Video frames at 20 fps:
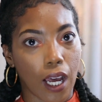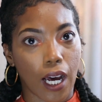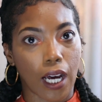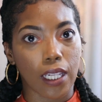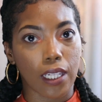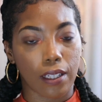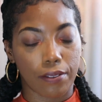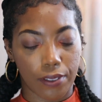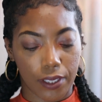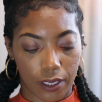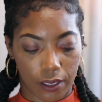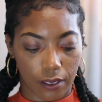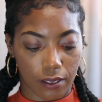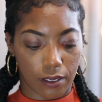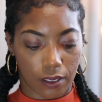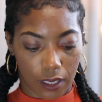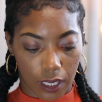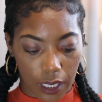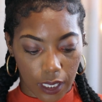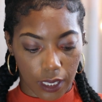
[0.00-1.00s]
I love it.
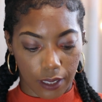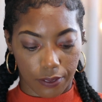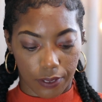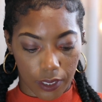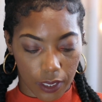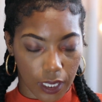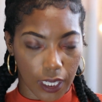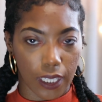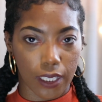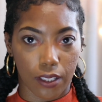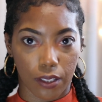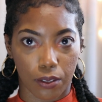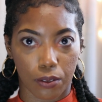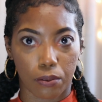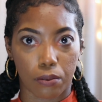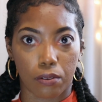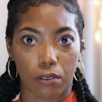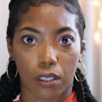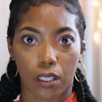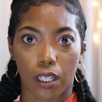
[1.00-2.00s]
I love it. I
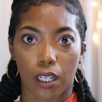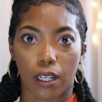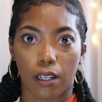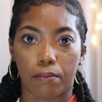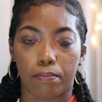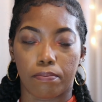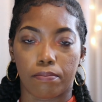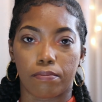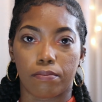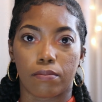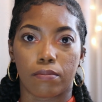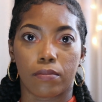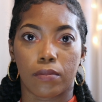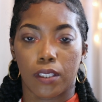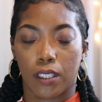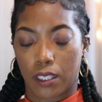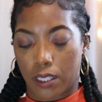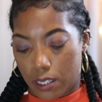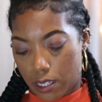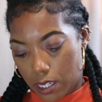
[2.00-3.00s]
do. Um,
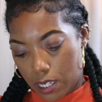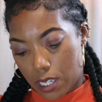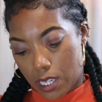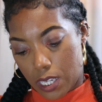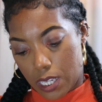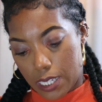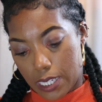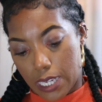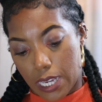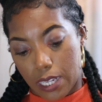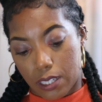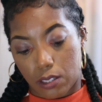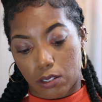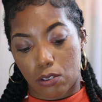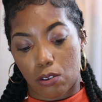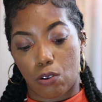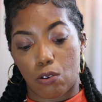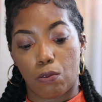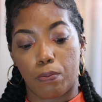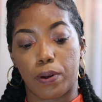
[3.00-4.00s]
yeah,
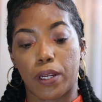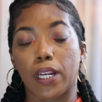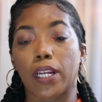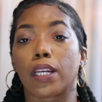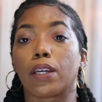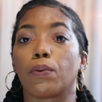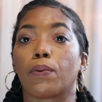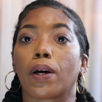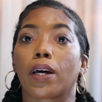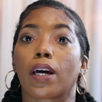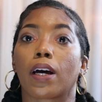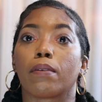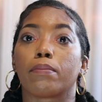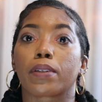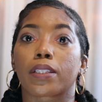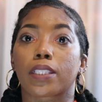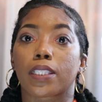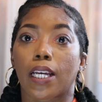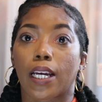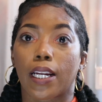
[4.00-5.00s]
so, but anyway, I'm
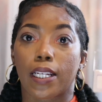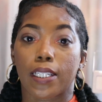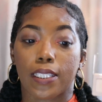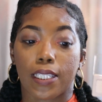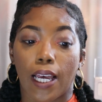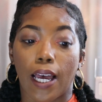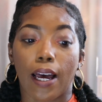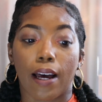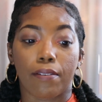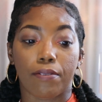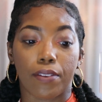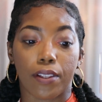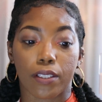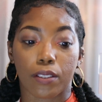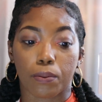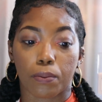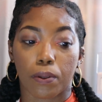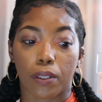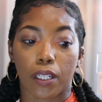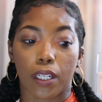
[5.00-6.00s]
excited to have
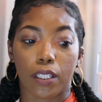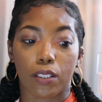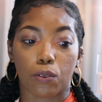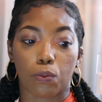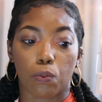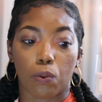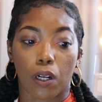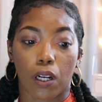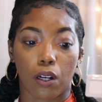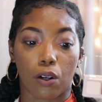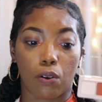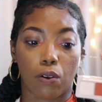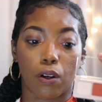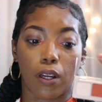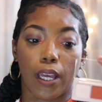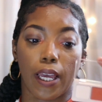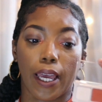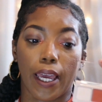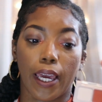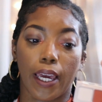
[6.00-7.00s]
this one as well.
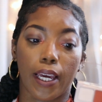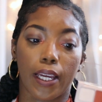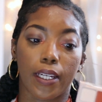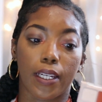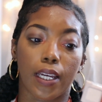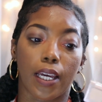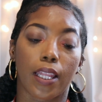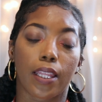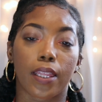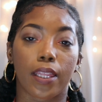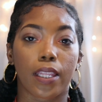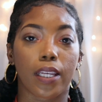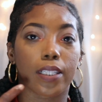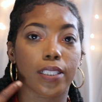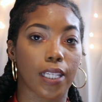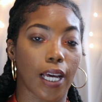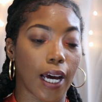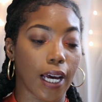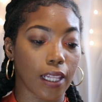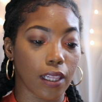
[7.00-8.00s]
And
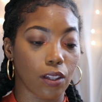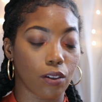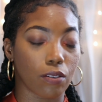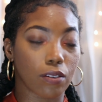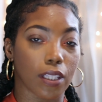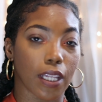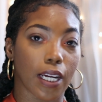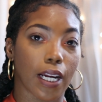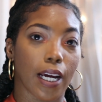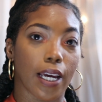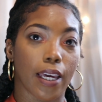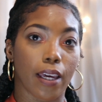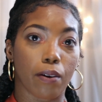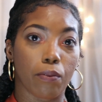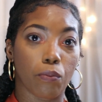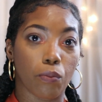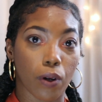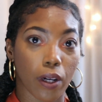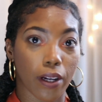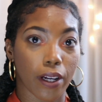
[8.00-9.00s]
this eye look that I
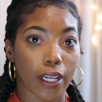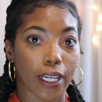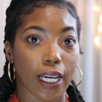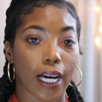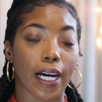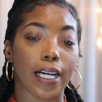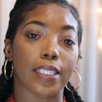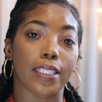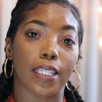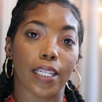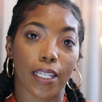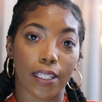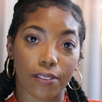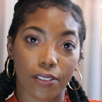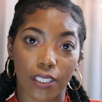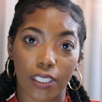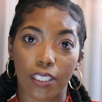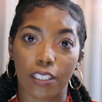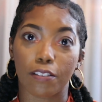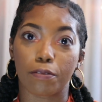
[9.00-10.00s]
am wearing, I did
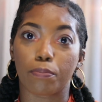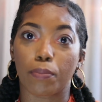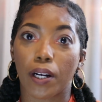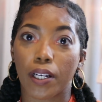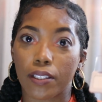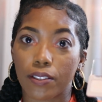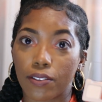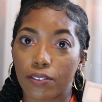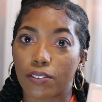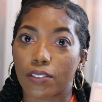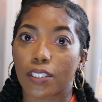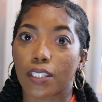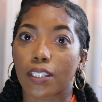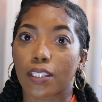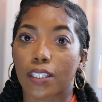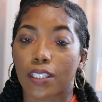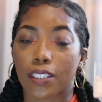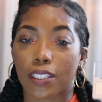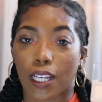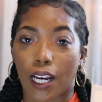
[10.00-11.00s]
achieve by
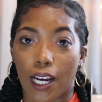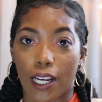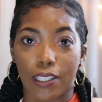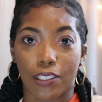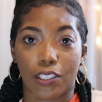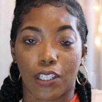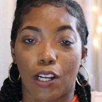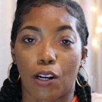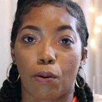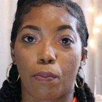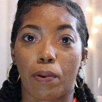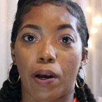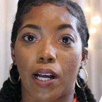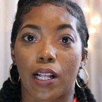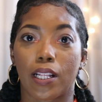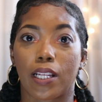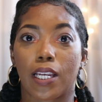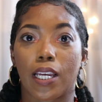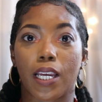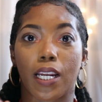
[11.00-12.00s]
using this eyeshadow
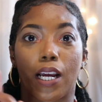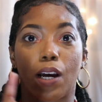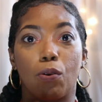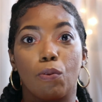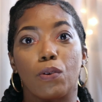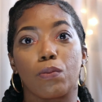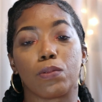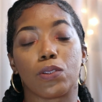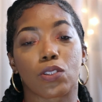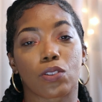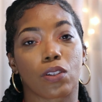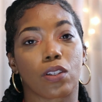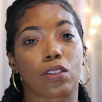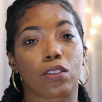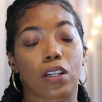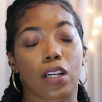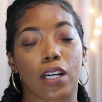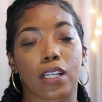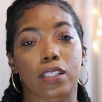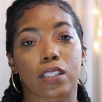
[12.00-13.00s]
palette. And I will be showing
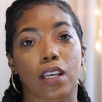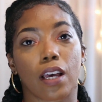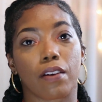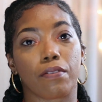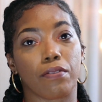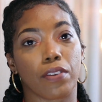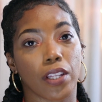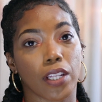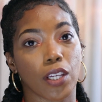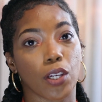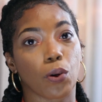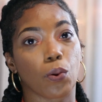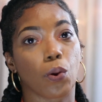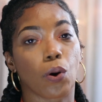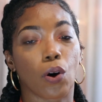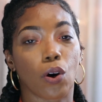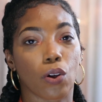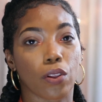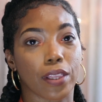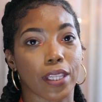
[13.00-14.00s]
you guys a video
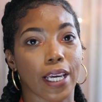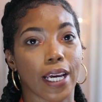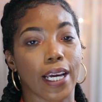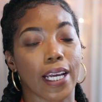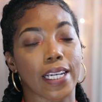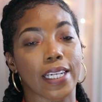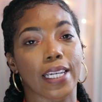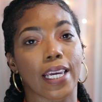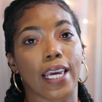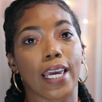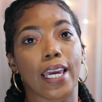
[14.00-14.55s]
on that